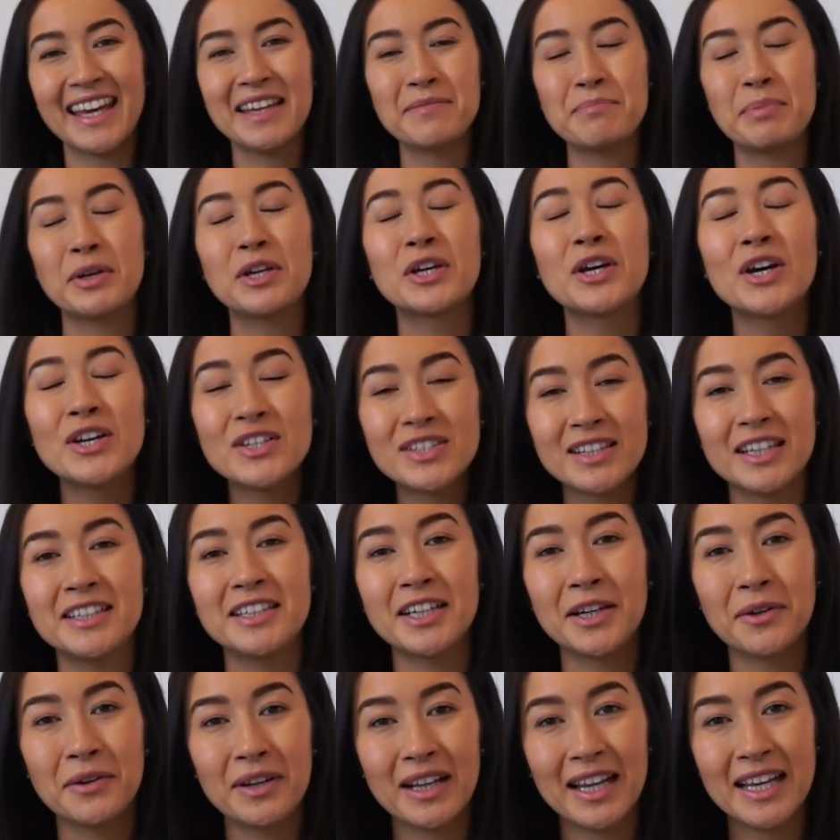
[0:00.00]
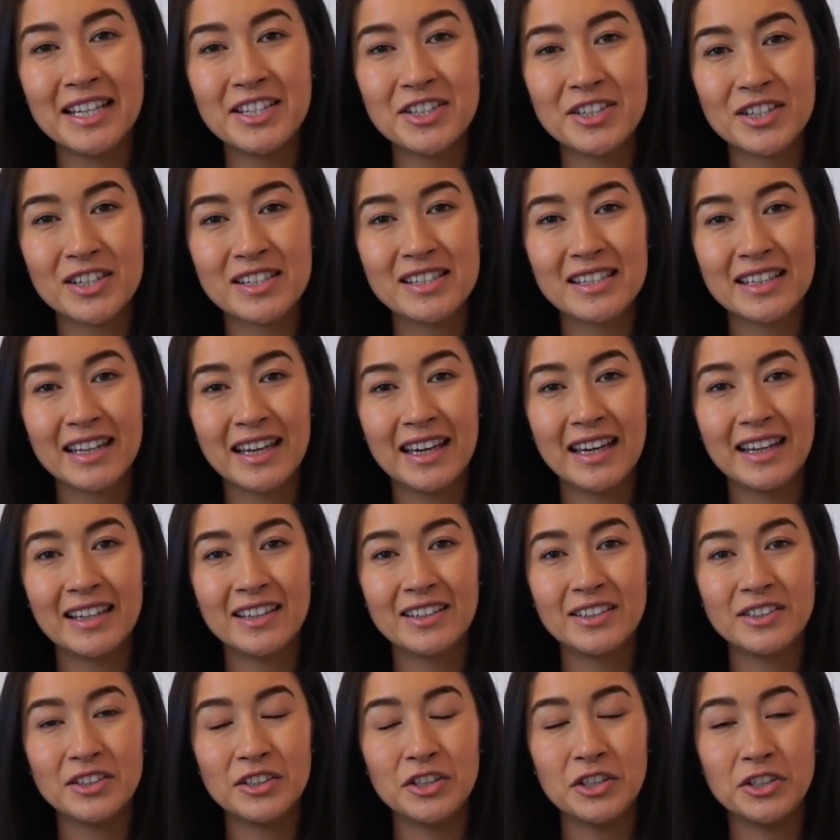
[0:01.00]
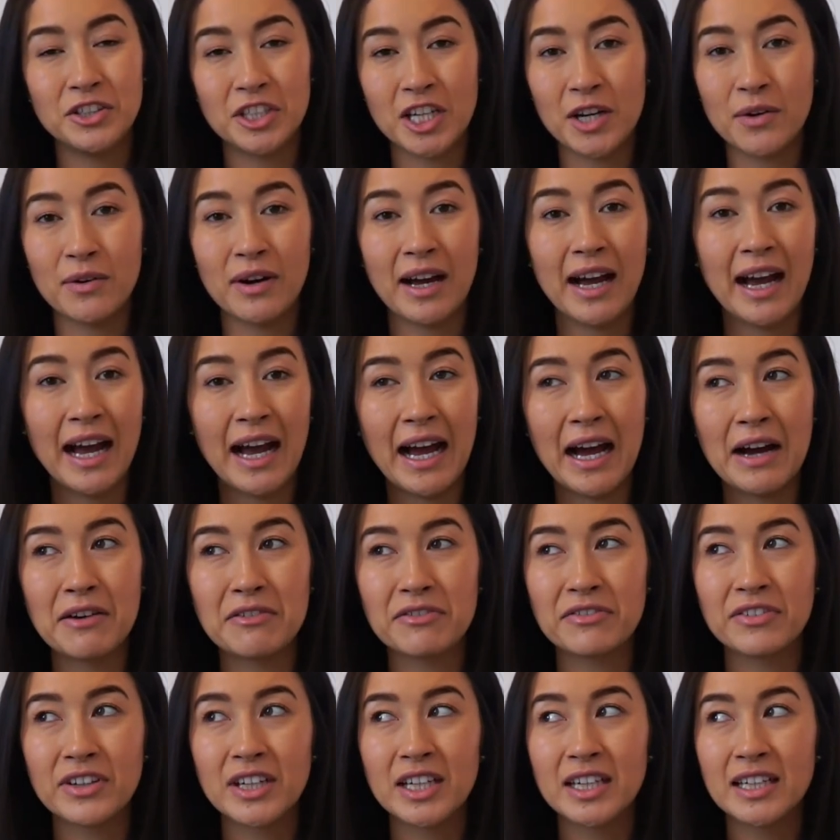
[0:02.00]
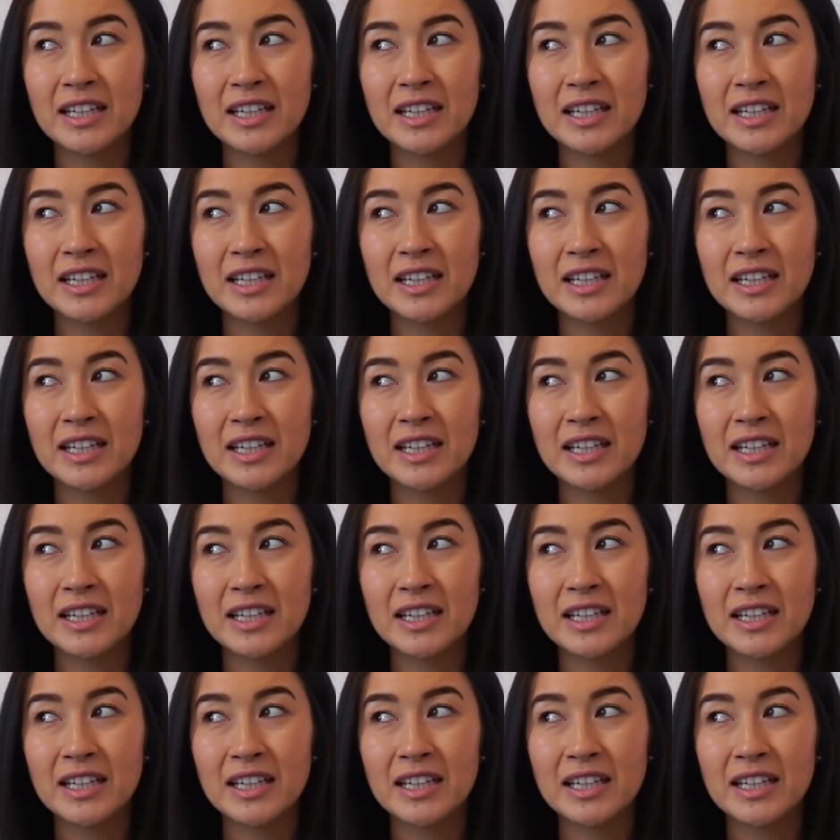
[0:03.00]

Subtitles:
Because they don't cleanse your skin, you don't have,